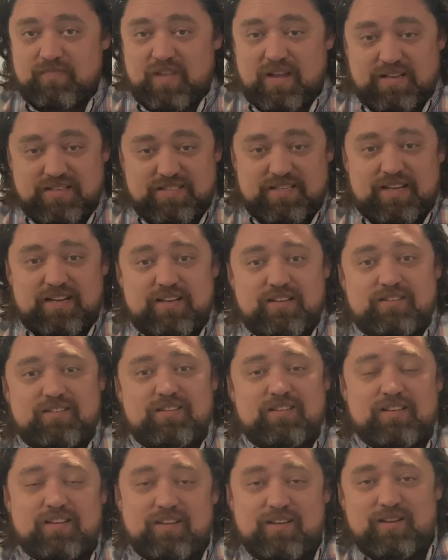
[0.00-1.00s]
I said
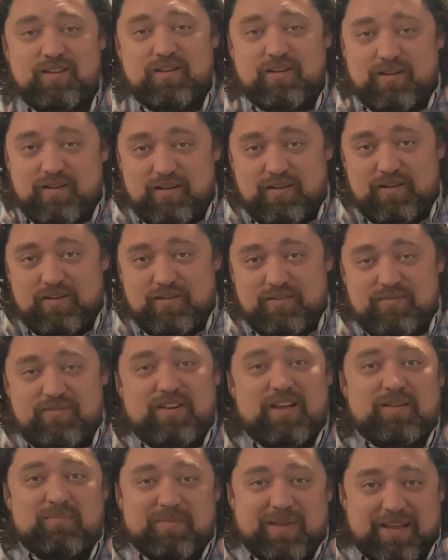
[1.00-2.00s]
it,
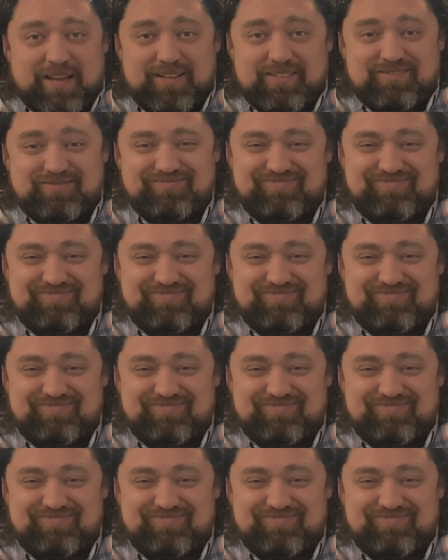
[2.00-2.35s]
fight me.